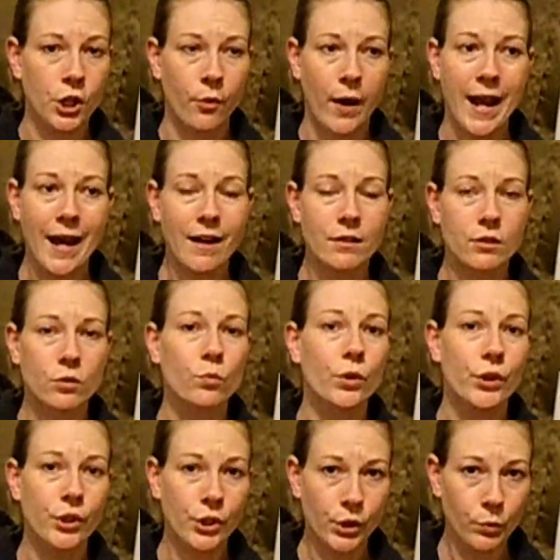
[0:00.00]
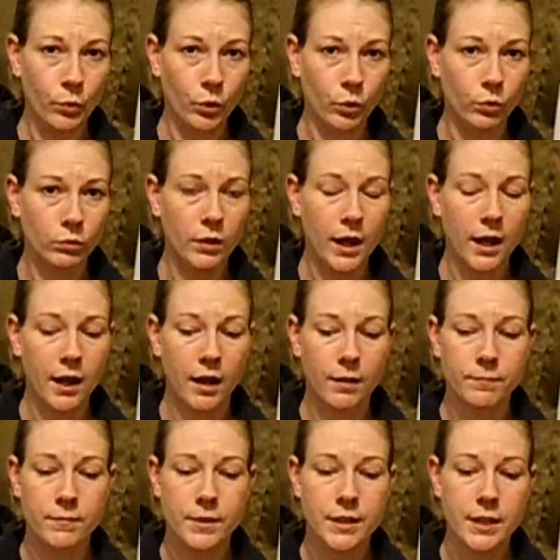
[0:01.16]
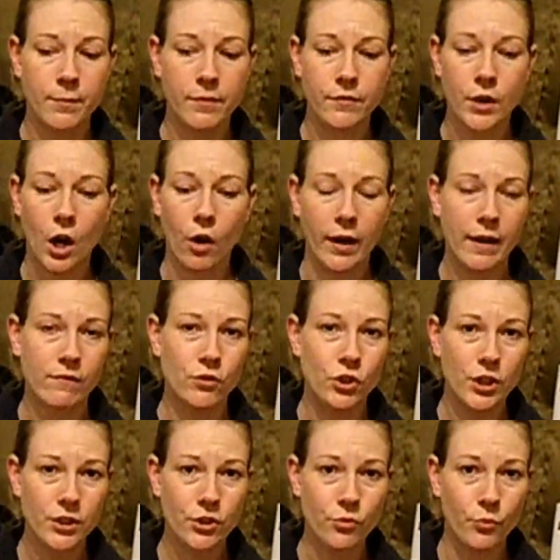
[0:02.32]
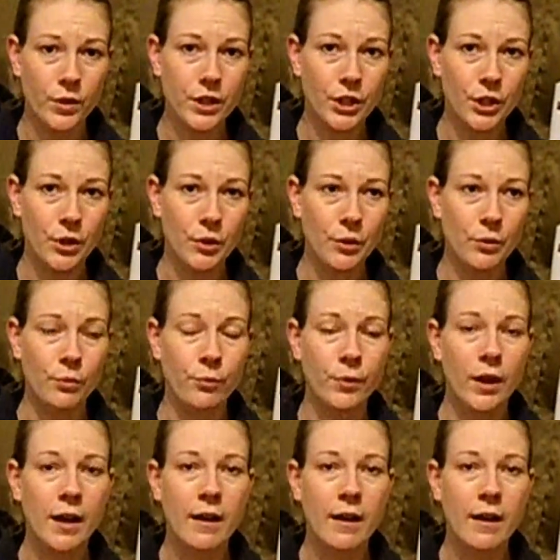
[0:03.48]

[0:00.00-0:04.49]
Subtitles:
know, at renewal. Some of y'all have just renewed,